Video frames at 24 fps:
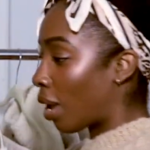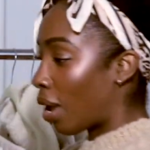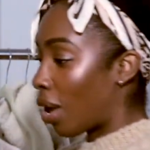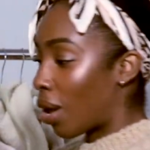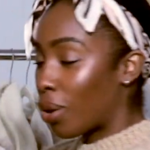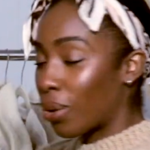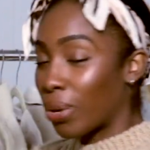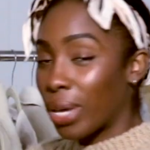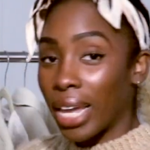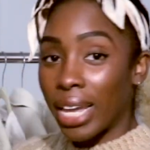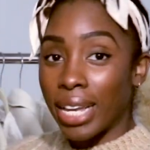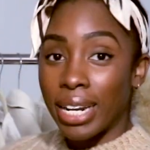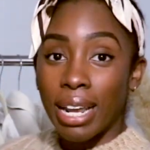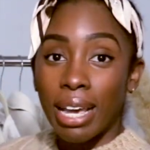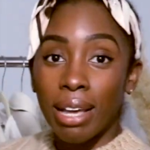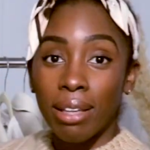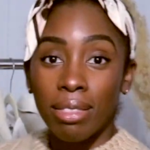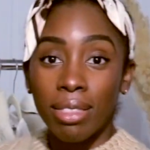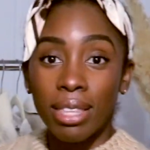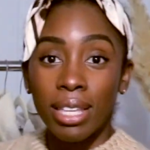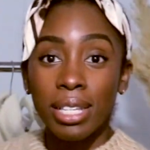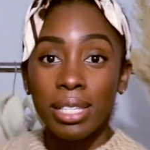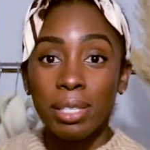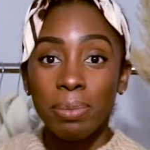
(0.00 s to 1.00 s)
Okay, now
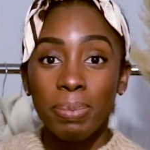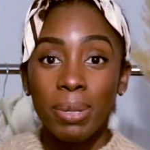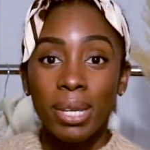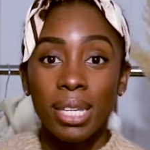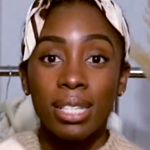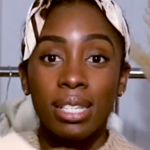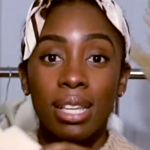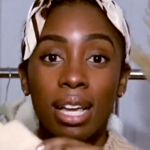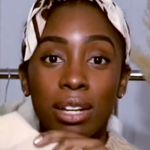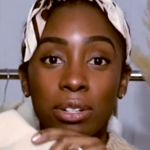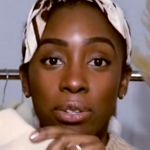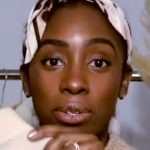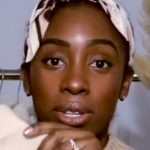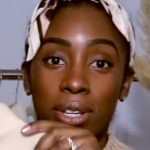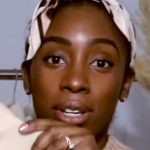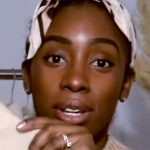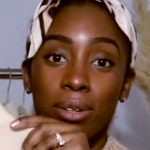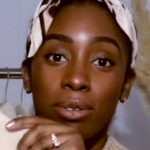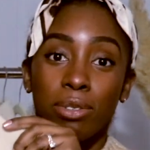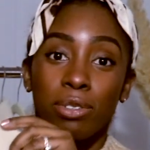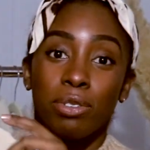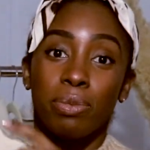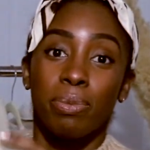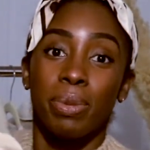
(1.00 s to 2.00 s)
this piece actually
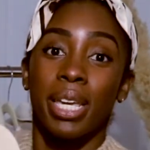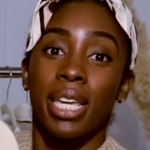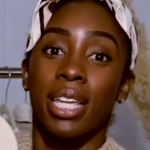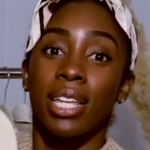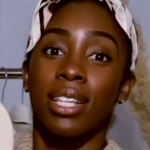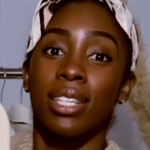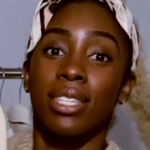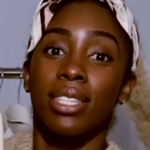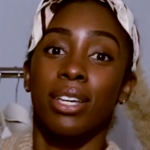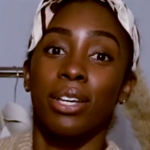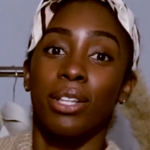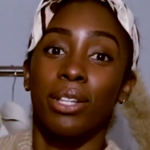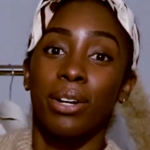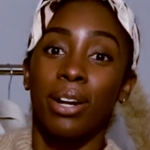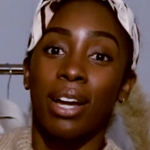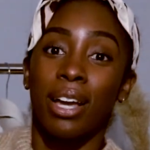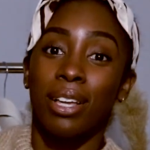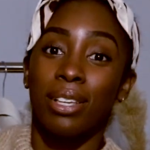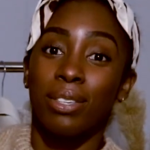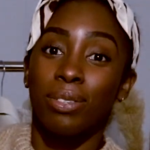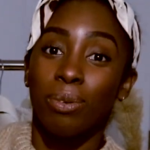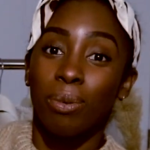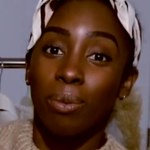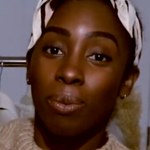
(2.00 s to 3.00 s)
comes from Ann Taylor
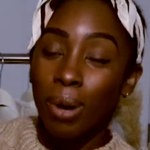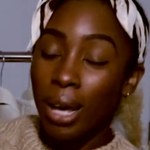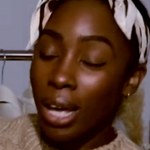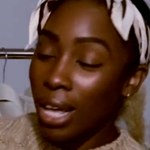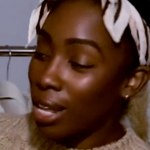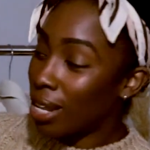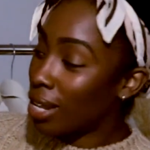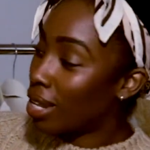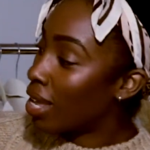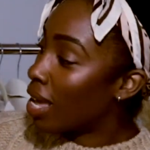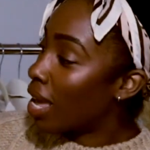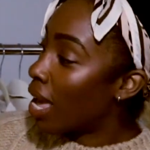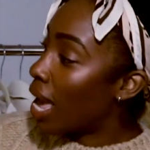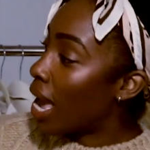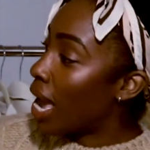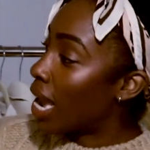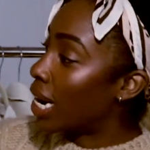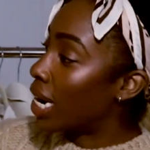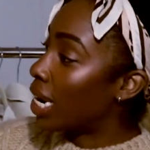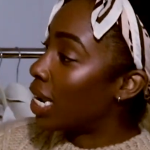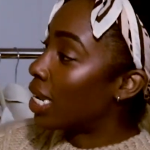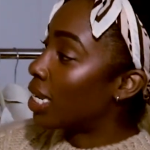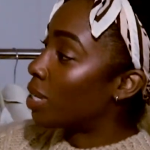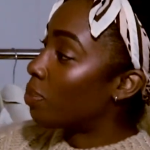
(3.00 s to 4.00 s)
as well, and
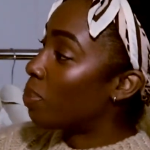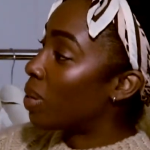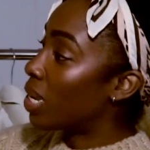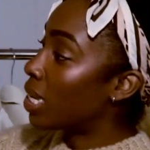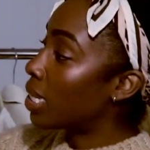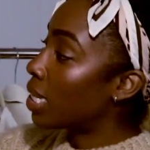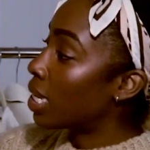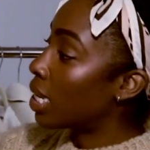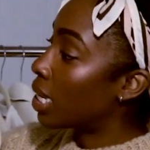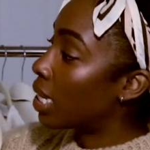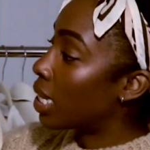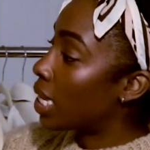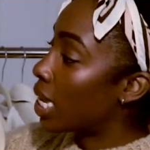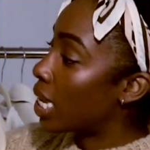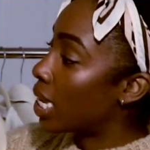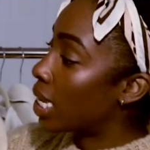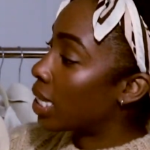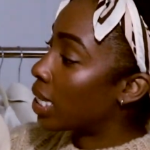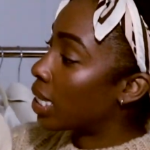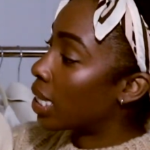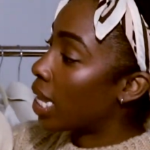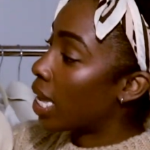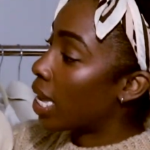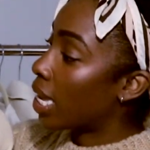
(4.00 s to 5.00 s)
it basically
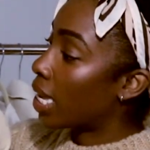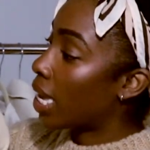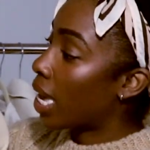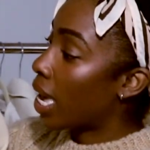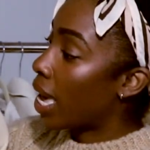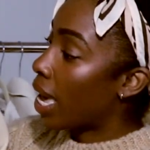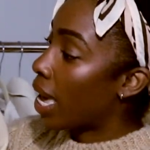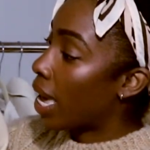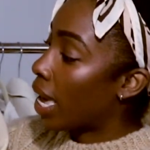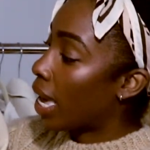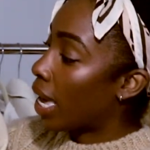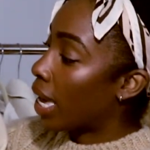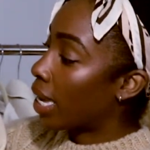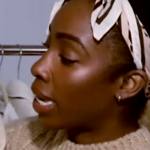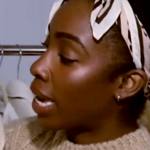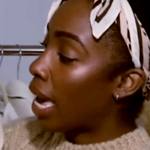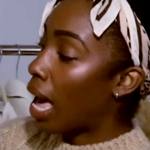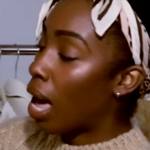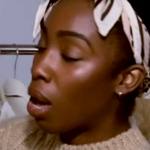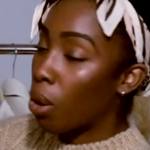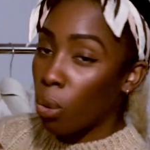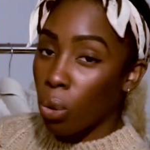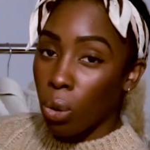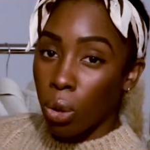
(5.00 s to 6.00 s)
is like a
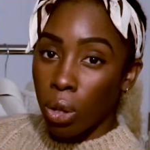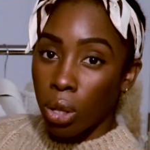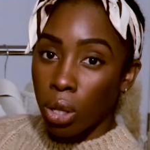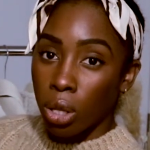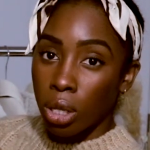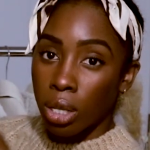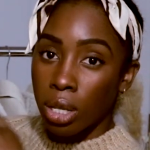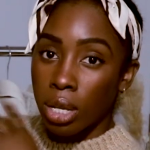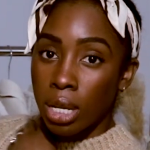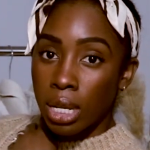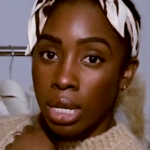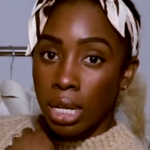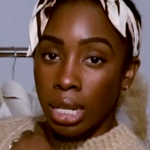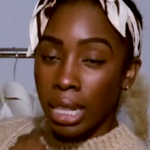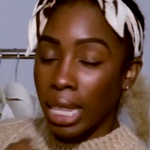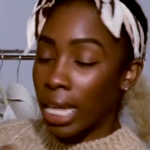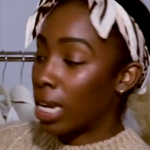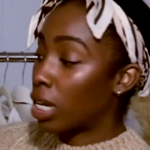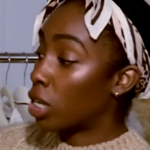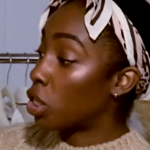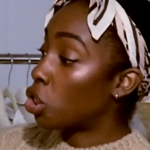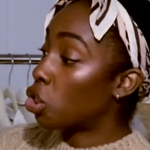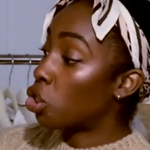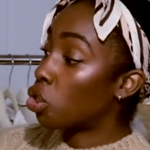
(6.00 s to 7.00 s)
cowl, like
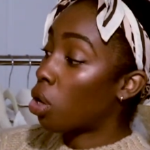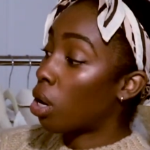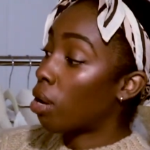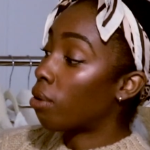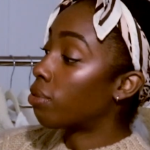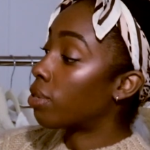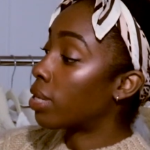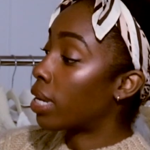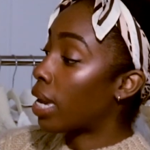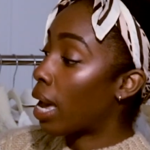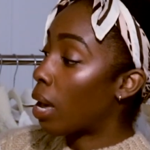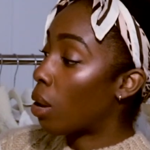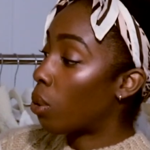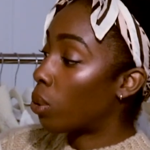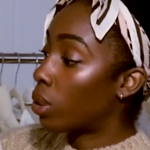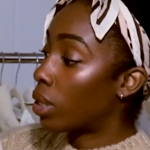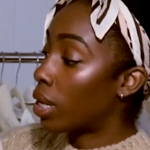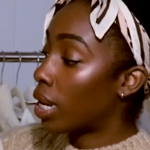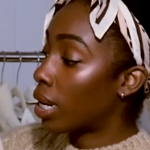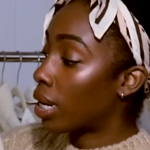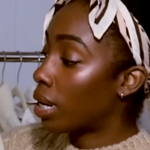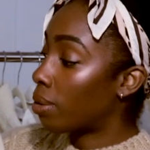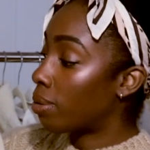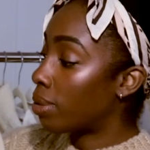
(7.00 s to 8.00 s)
a soft cowl
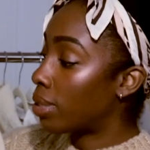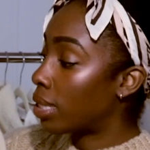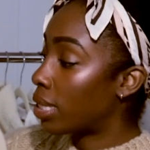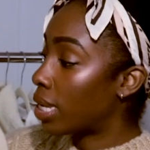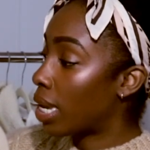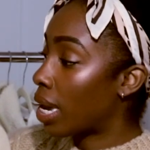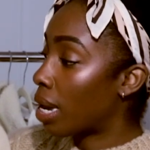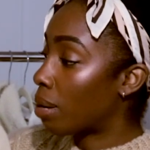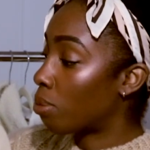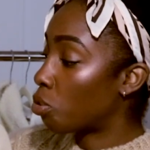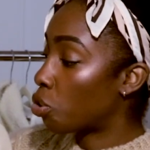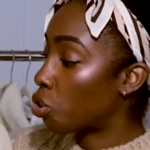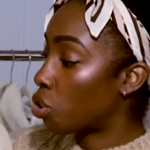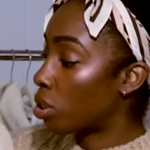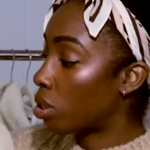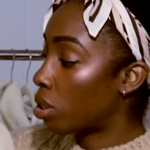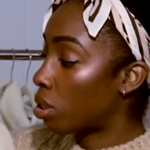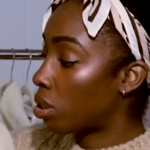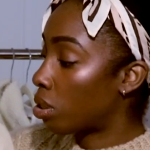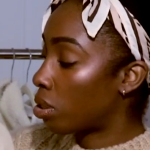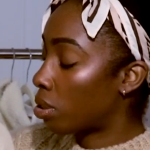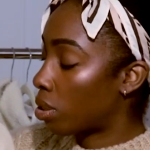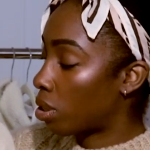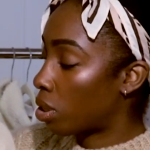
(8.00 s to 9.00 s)
neck, I would say. I'm sure
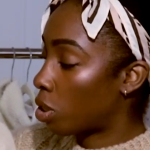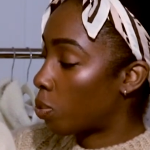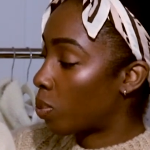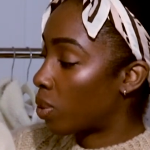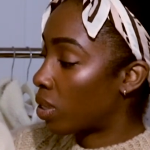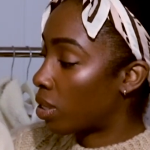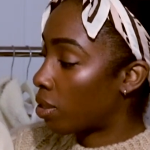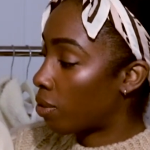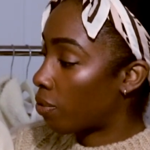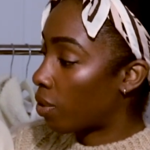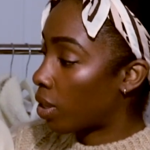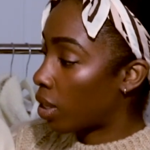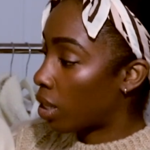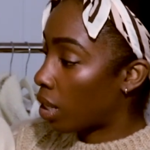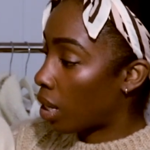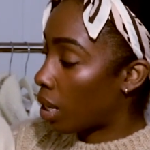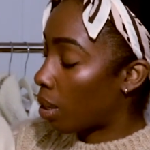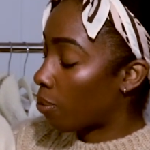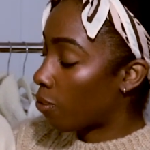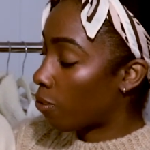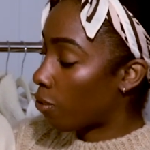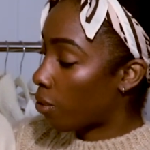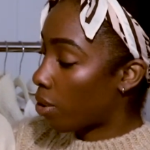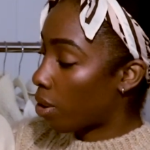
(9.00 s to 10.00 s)
that there's a specific
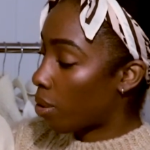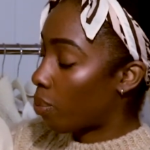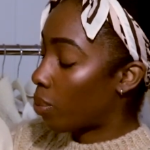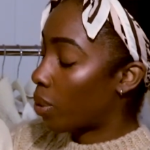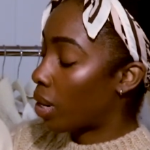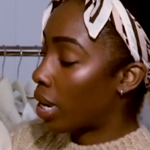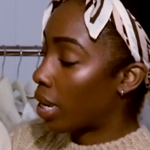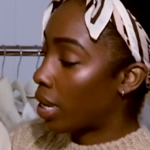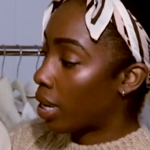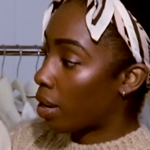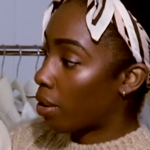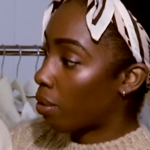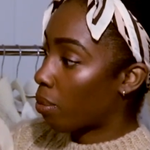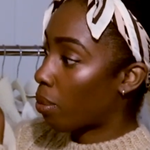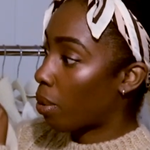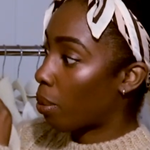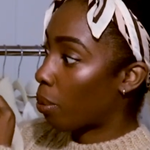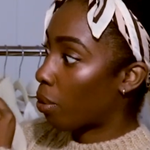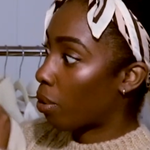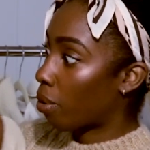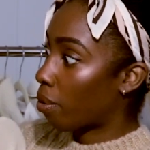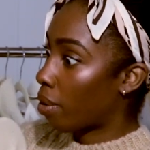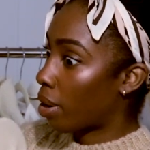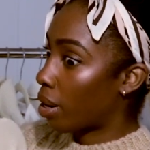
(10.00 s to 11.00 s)
name for it, but I can't
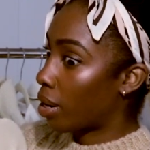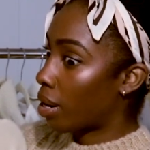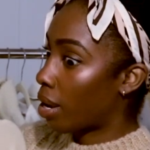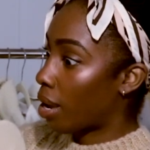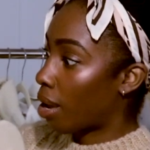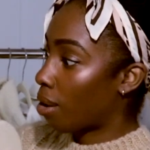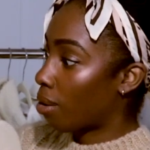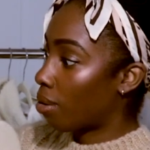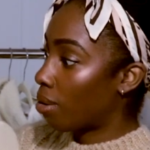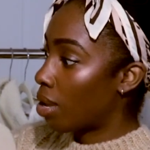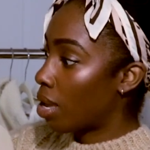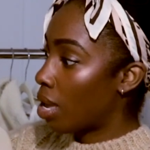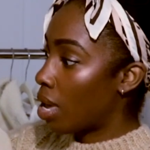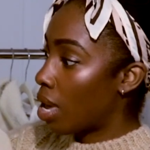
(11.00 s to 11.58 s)
remember it right now,